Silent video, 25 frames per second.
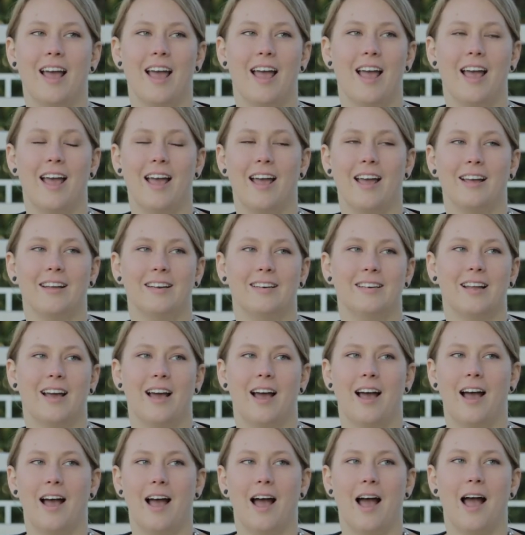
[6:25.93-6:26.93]

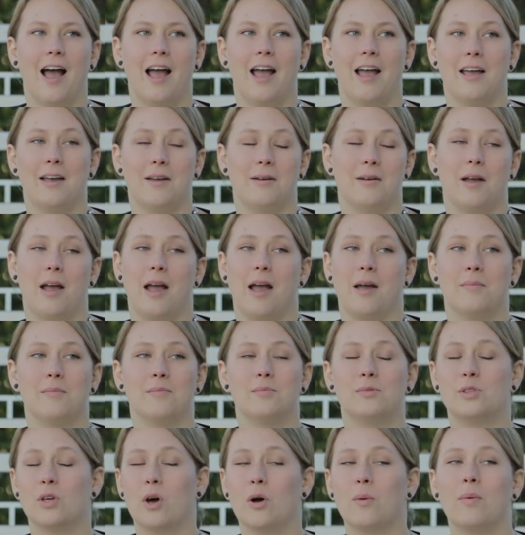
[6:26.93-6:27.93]
And I
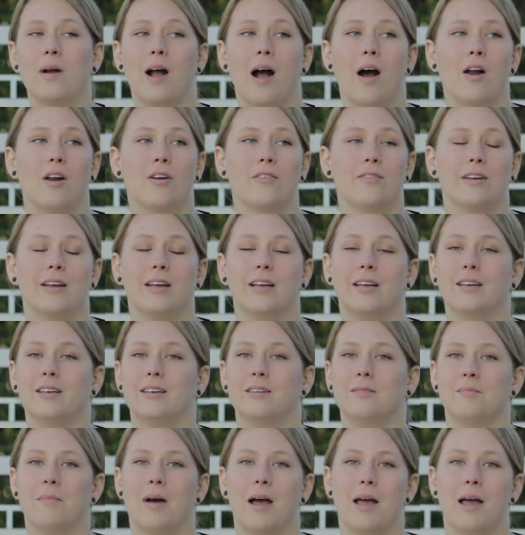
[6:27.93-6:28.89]
am so proud of it.